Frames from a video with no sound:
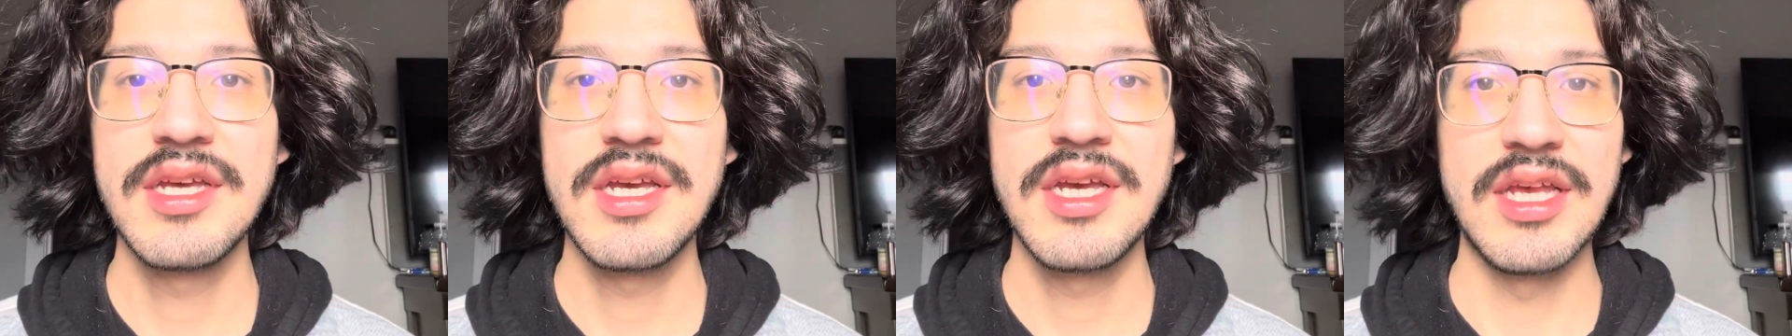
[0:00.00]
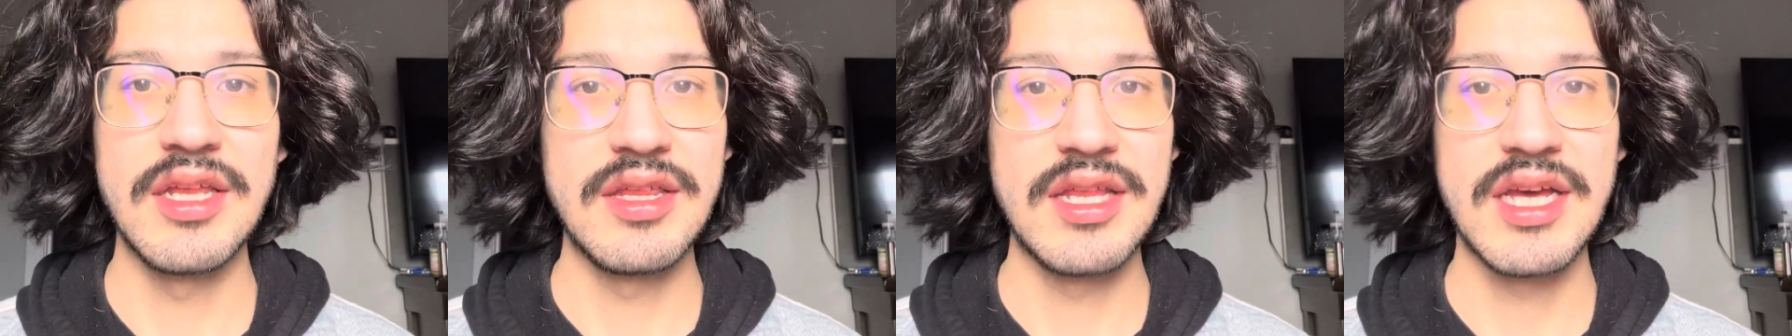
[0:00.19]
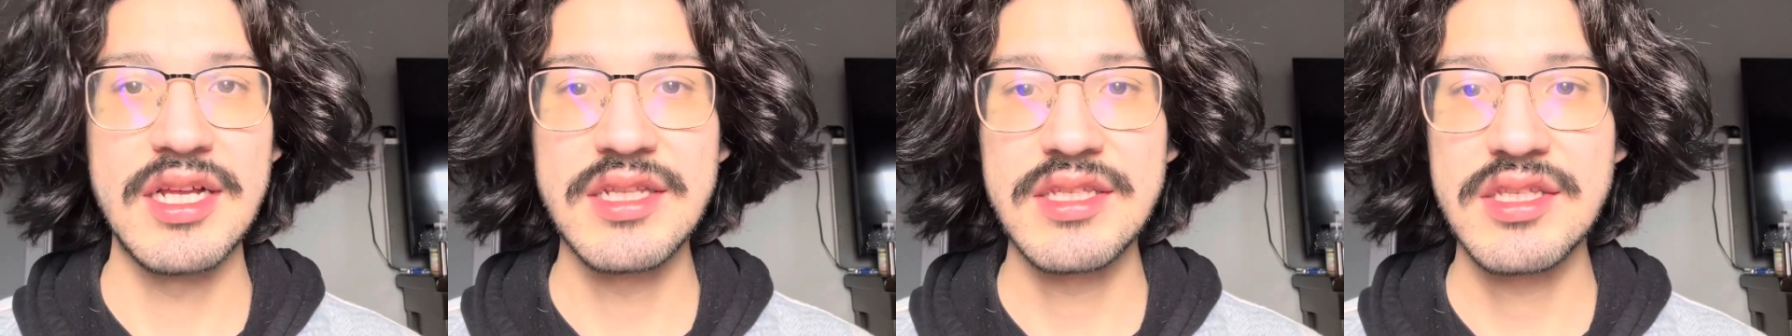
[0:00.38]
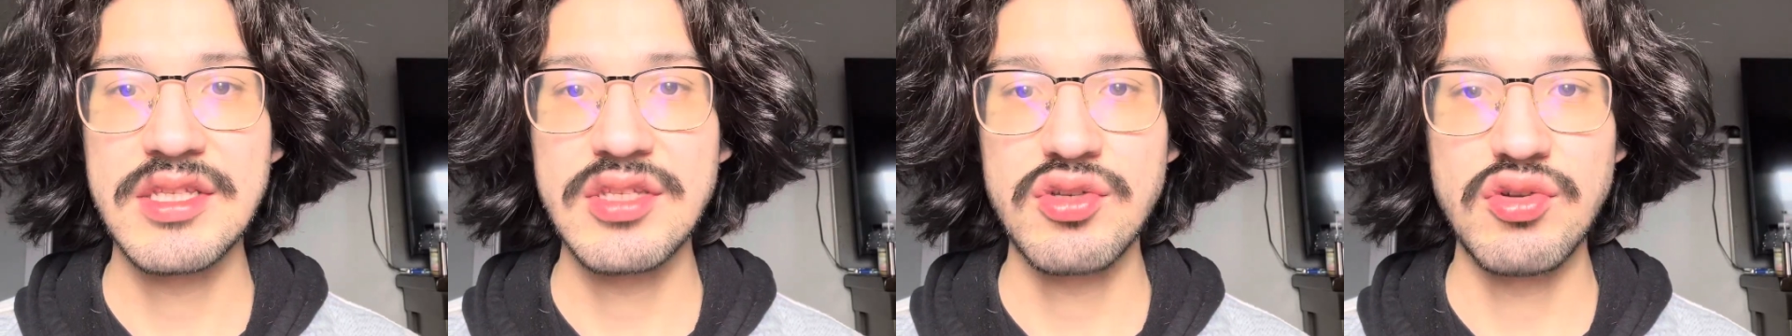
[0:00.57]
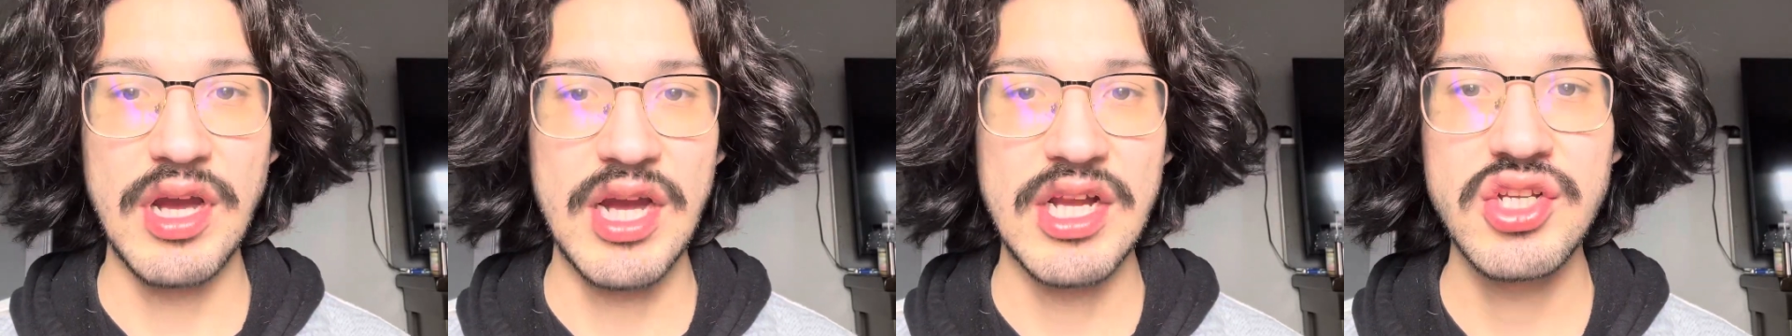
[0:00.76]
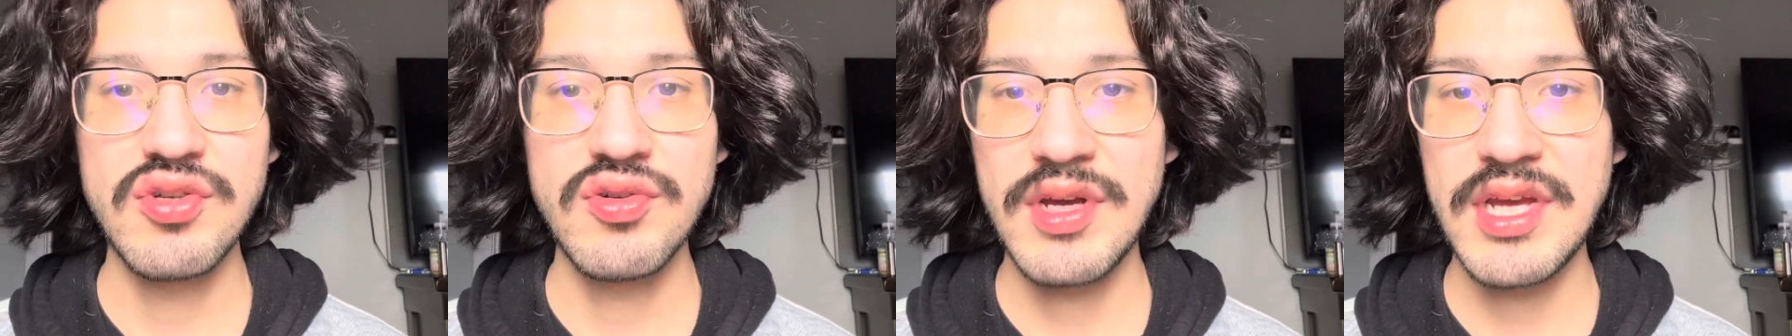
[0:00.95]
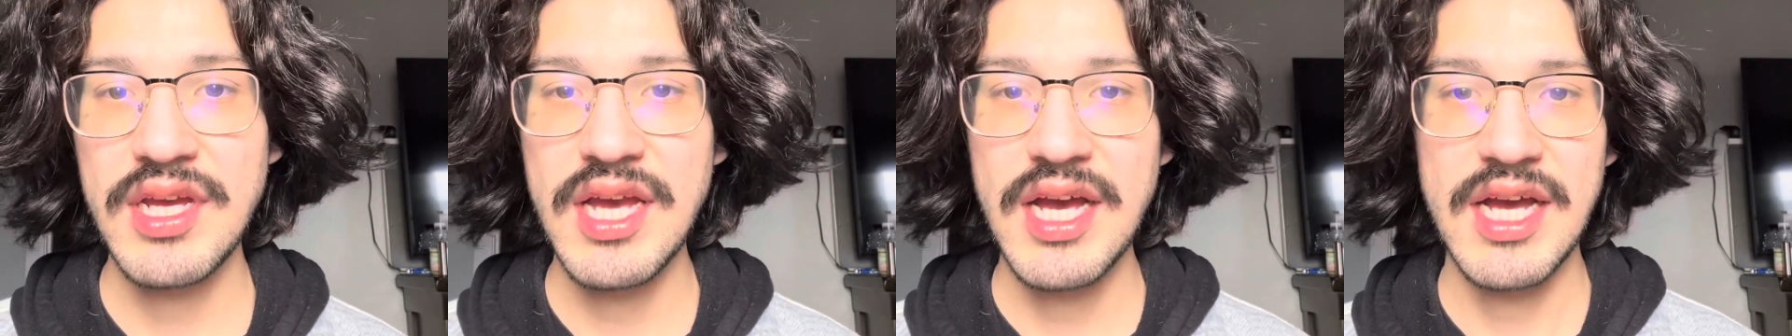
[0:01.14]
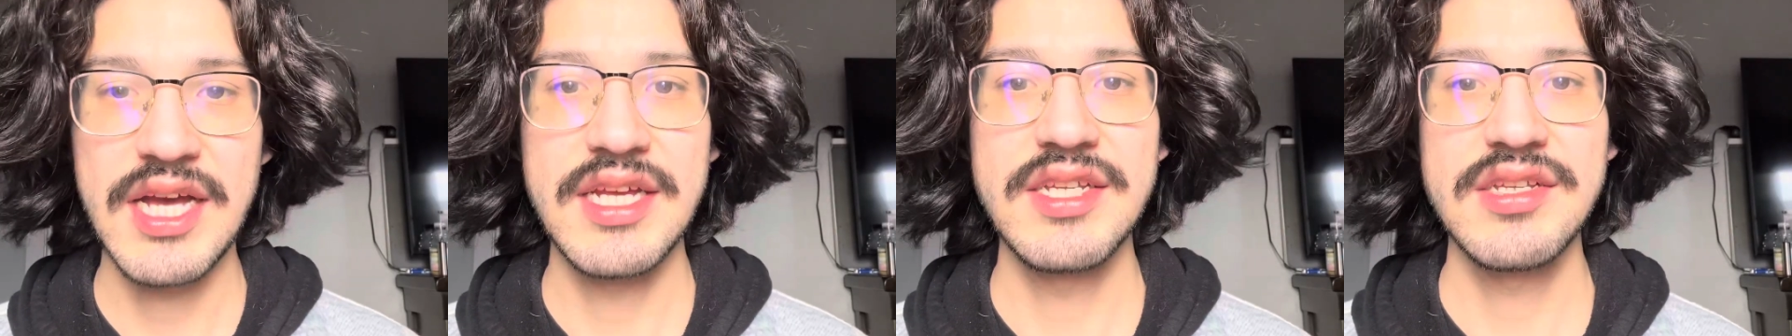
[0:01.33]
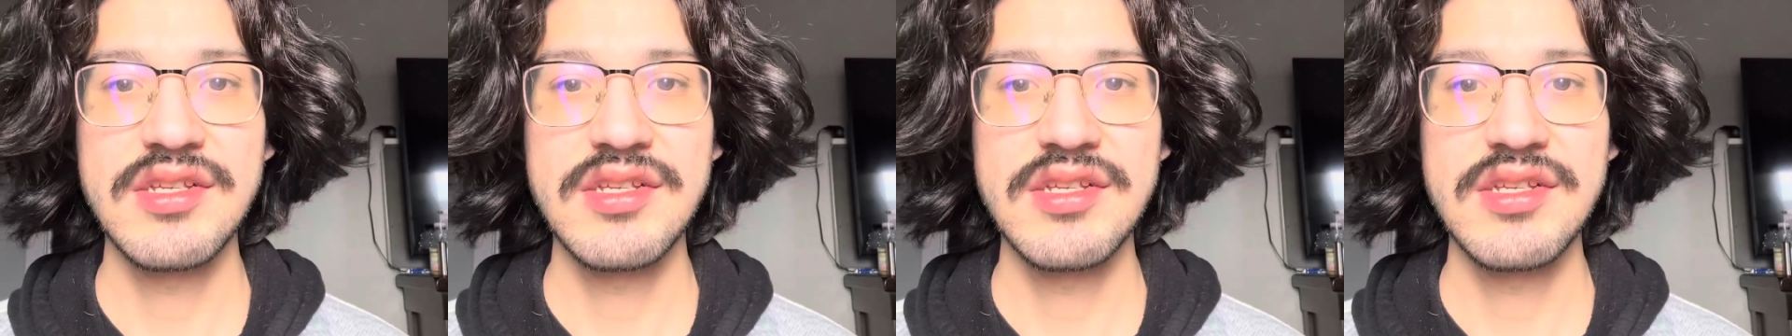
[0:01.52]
And that's graduate high